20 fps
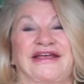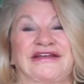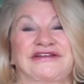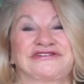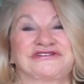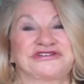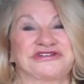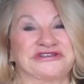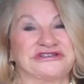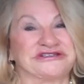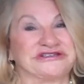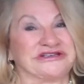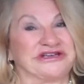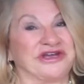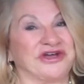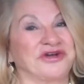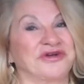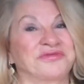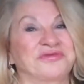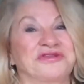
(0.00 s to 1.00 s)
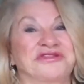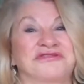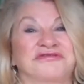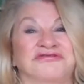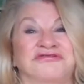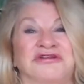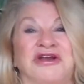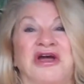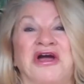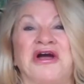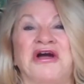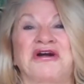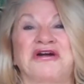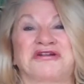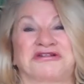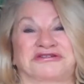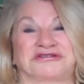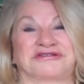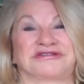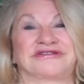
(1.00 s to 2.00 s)
just go with the
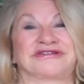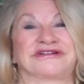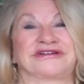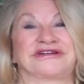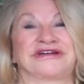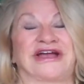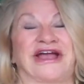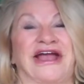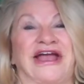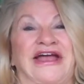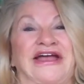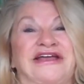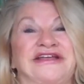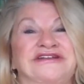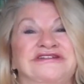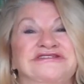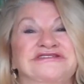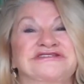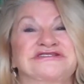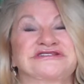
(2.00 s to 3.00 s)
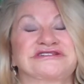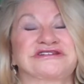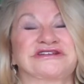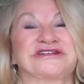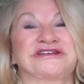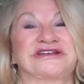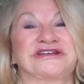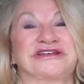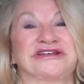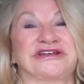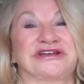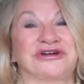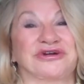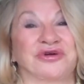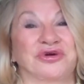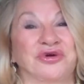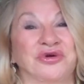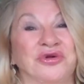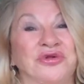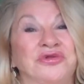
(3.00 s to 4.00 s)
flow. And
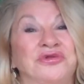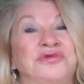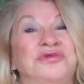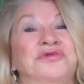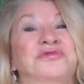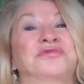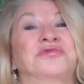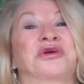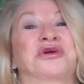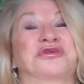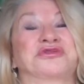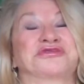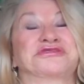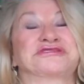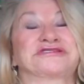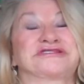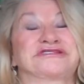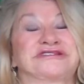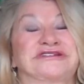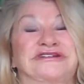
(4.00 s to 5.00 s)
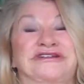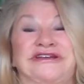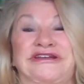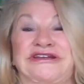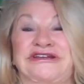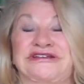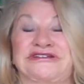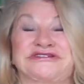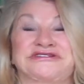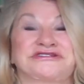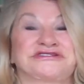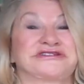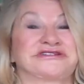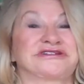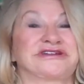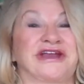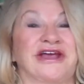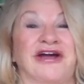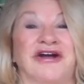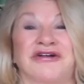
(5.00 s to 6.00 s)
all roads lead
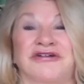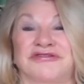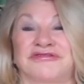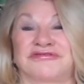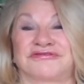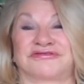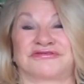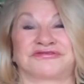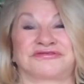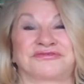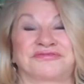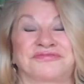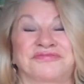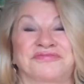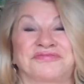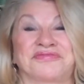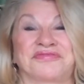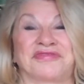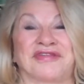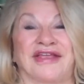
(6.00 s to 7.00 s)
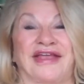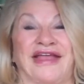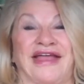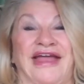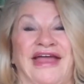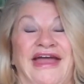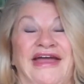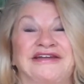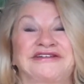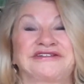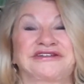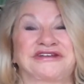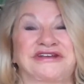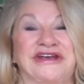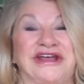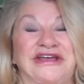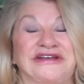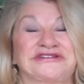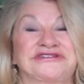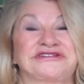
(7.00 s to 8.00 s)
to love and
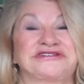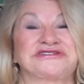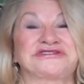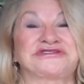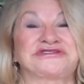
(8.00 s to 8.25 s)
connecting